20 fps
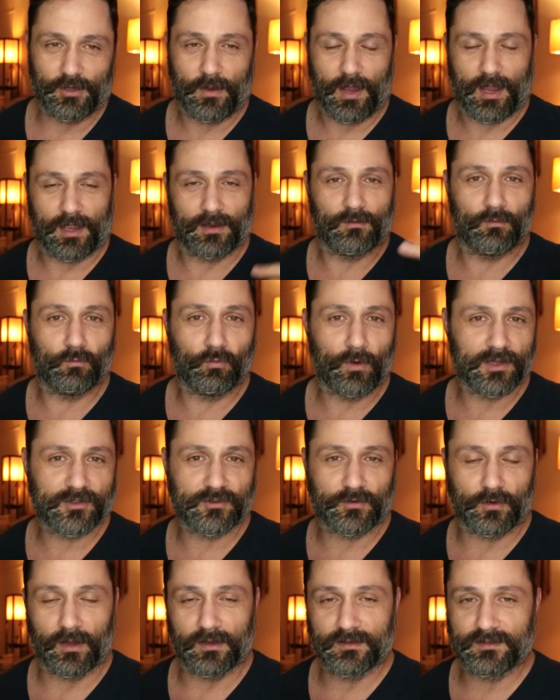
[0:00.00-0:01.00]
You had
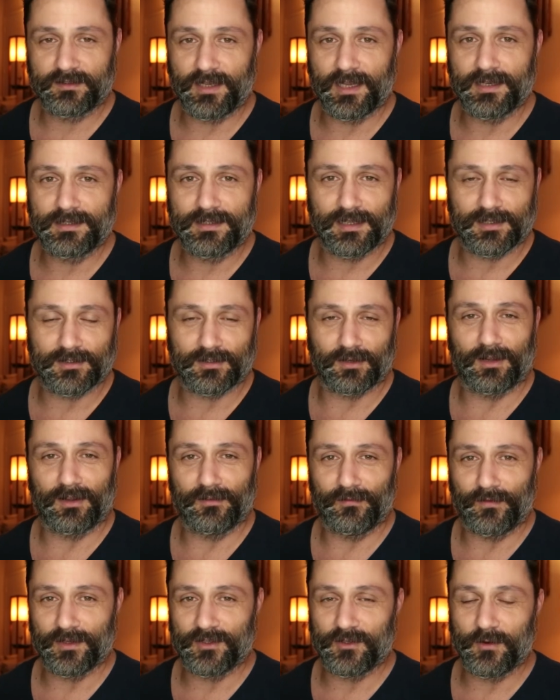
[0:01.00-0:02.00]
restaurants, dentist's
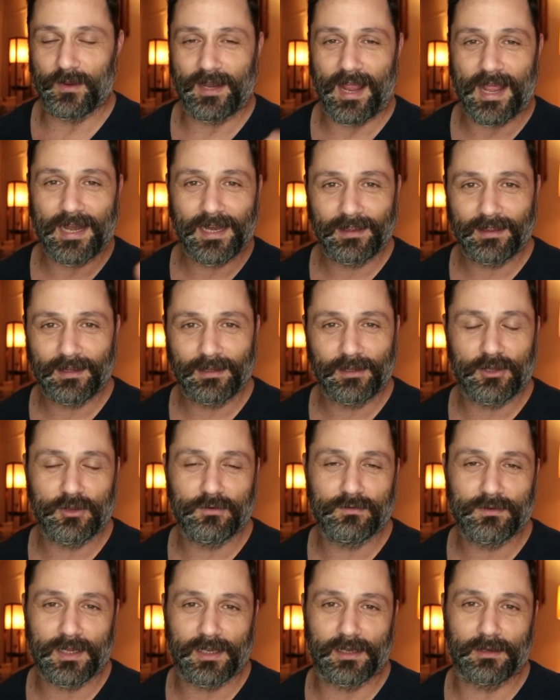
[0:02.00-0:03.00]
office, you had anything that
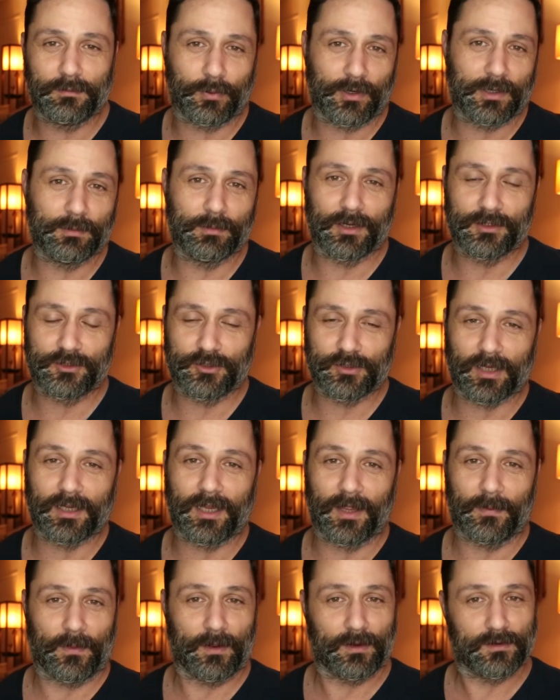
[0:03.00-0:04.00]
you needed, pretty much you could
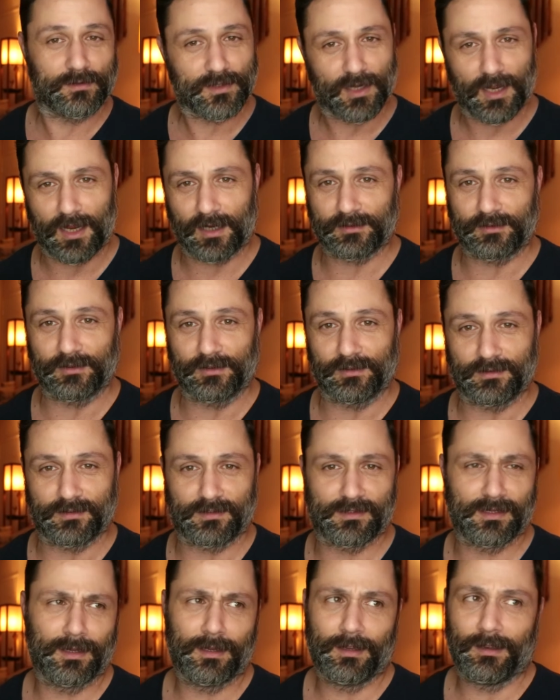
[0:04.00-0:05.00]
get there,
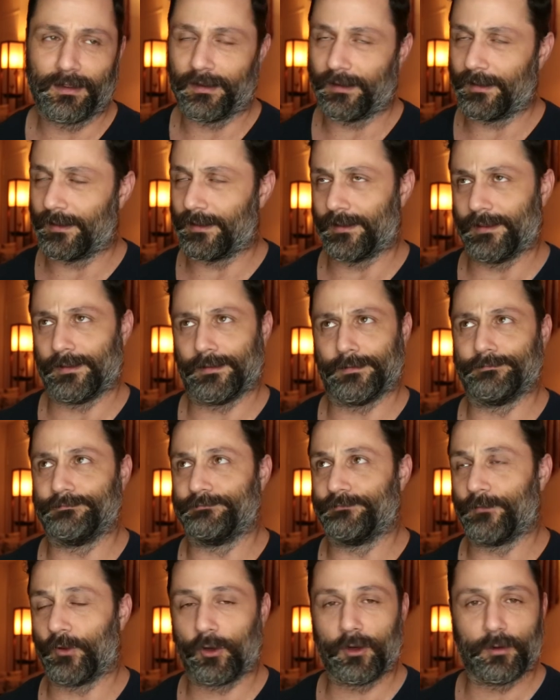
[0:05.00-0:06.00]
doctors,
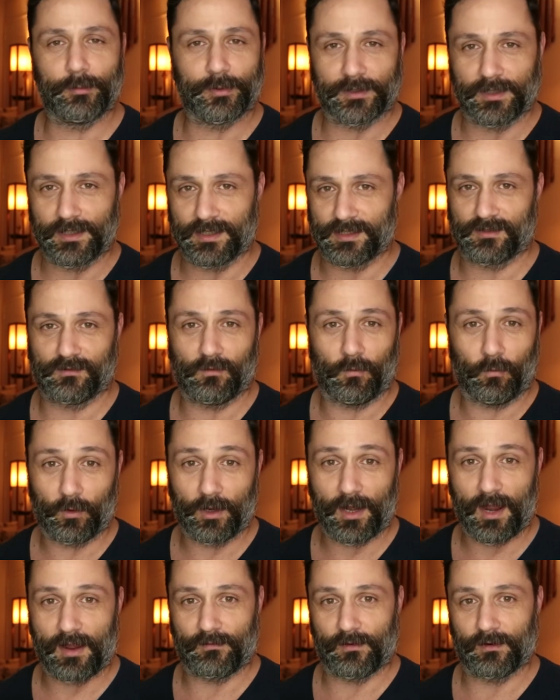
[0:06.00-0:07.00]
herbalists,
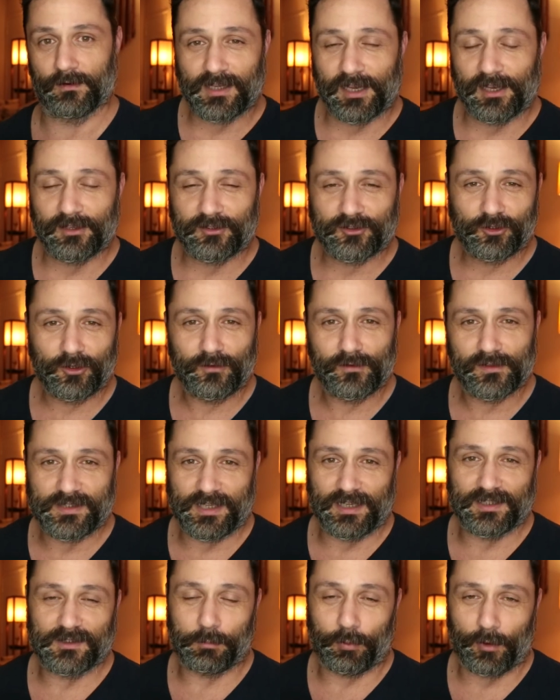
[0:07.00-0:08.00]
whatever. And it served as
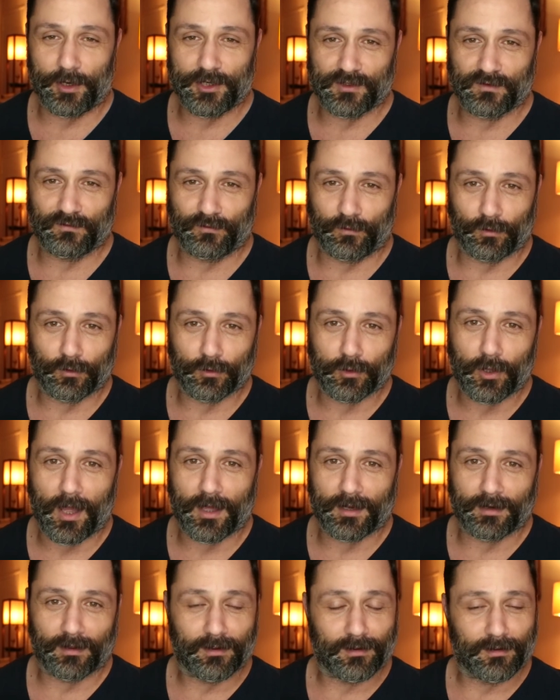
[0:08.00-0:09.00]
the inspiration for a
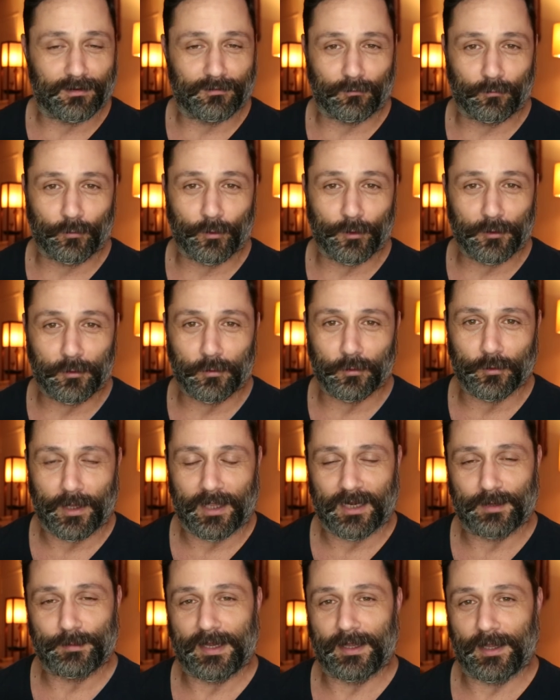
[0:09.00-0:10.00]
lot of really cool
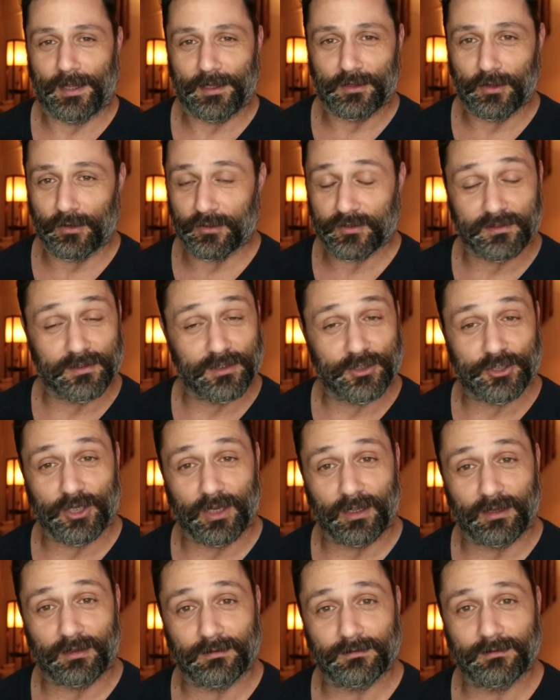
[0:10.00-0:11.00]
anime, like Ghost in the
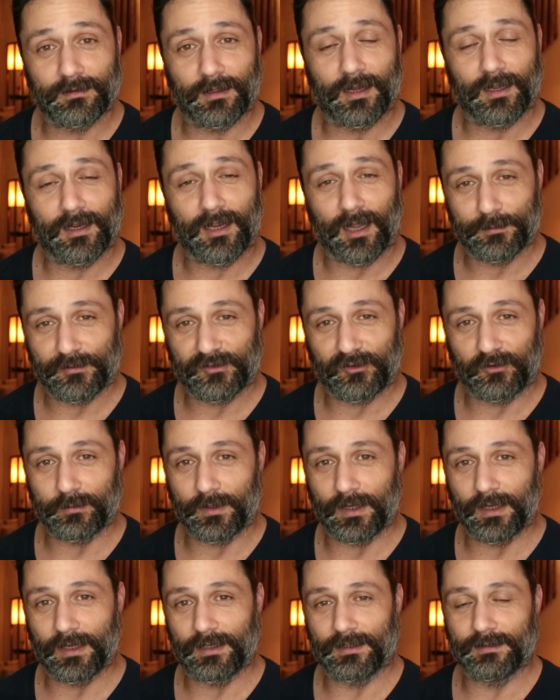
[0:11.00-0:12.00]
Shell comes to
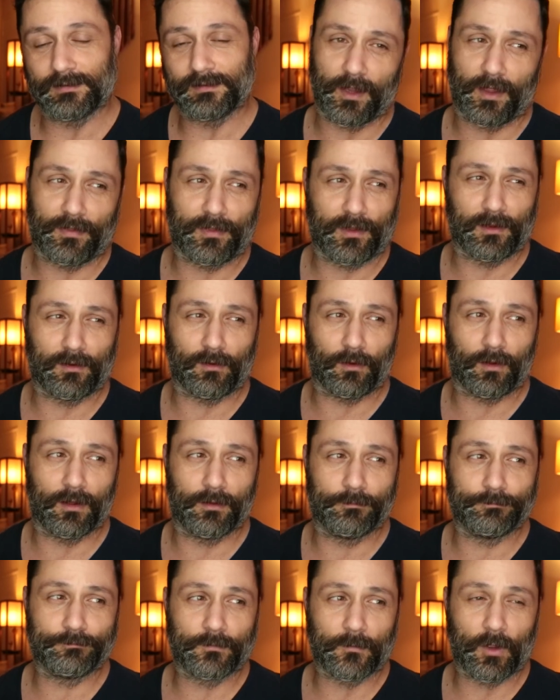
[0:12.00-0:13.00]
mind. I think
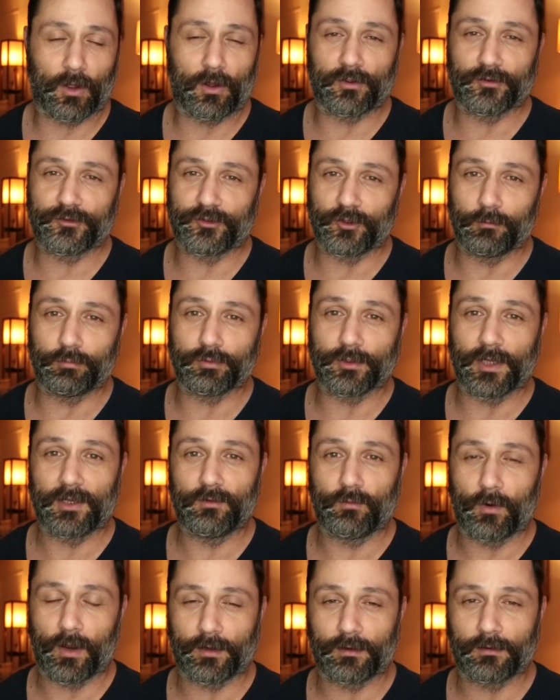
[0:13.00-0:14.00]
also
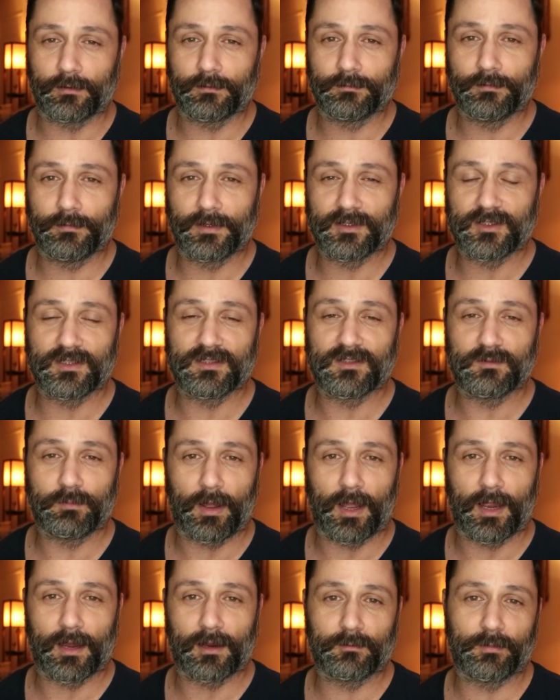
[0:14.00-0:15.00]
Blade Runner is
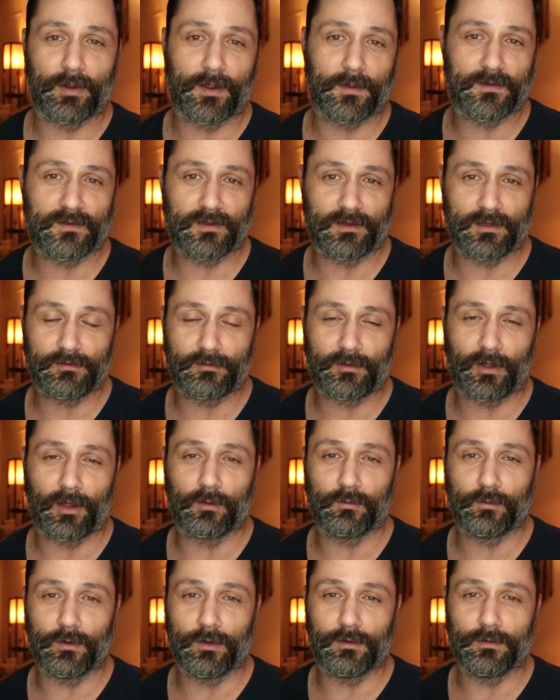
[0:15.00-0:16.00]
inspired by the city of
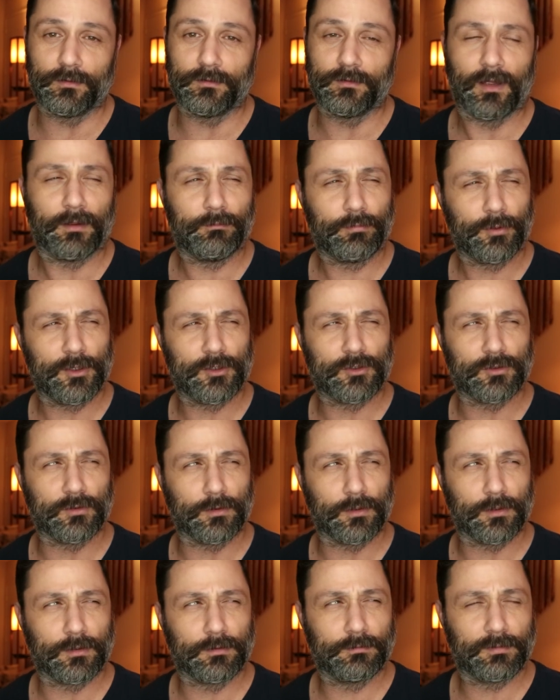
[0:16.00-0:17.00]
Kowloon, I'm pretty
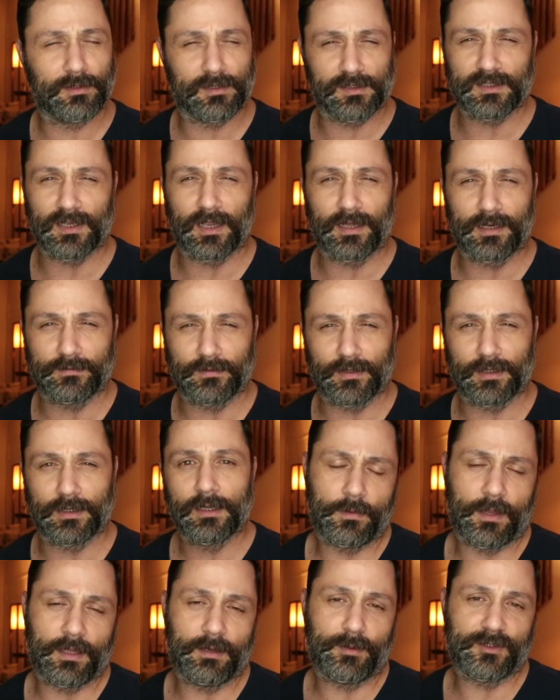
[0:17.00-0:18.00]
sure, the design of
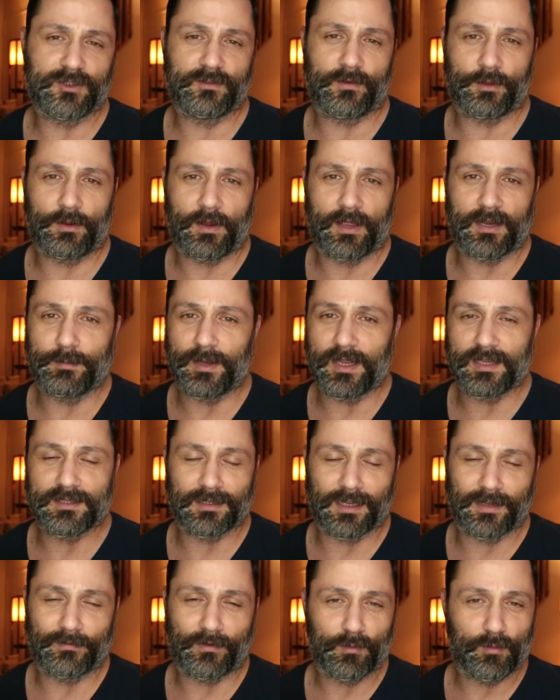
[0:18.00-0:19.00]
it, and a bunch of other anime and
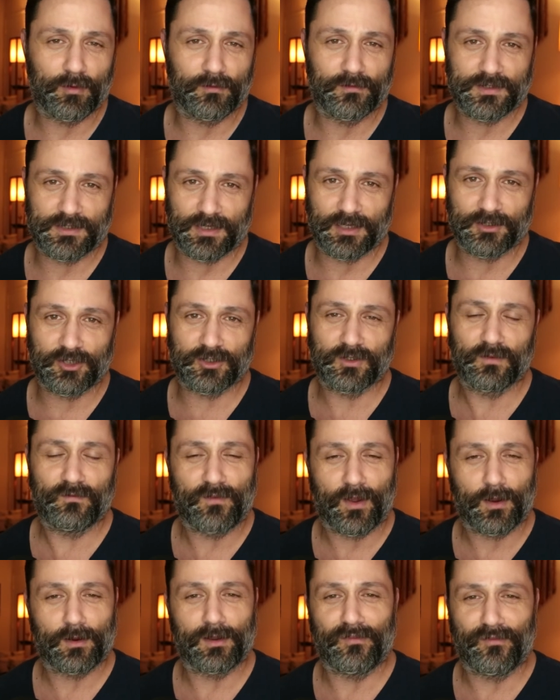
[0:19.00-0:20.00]
sci-fi movies. It's just a
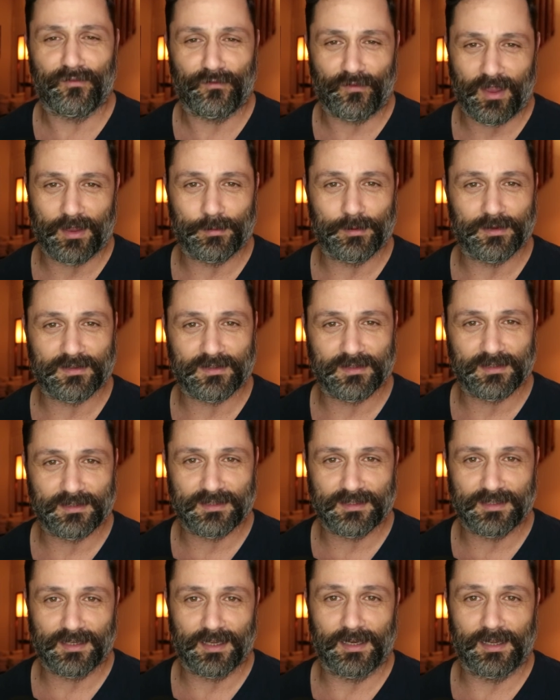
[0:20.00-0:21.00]
very famous
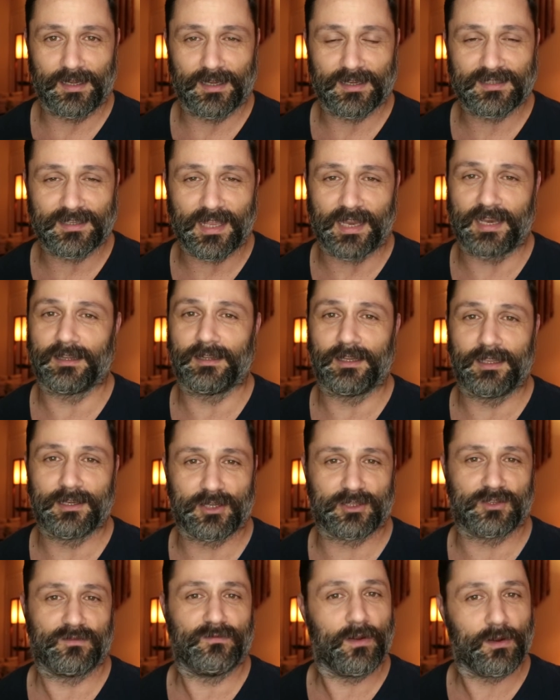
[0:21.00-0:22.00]
city. Aesthetically,
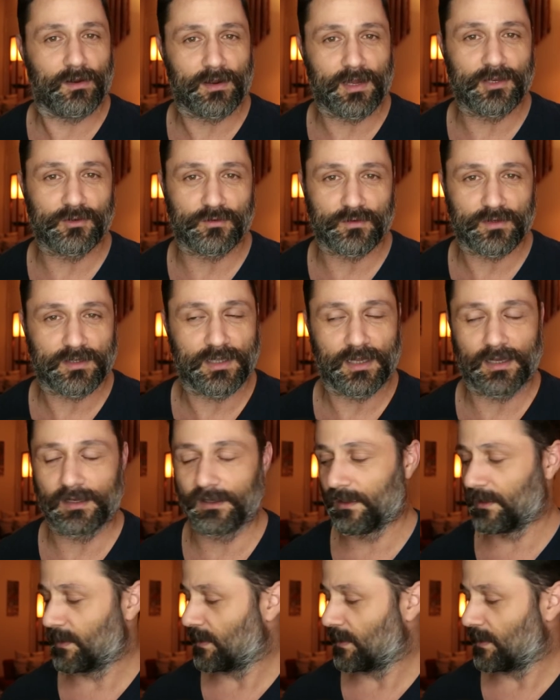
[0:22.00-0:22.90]
it's just very interesting.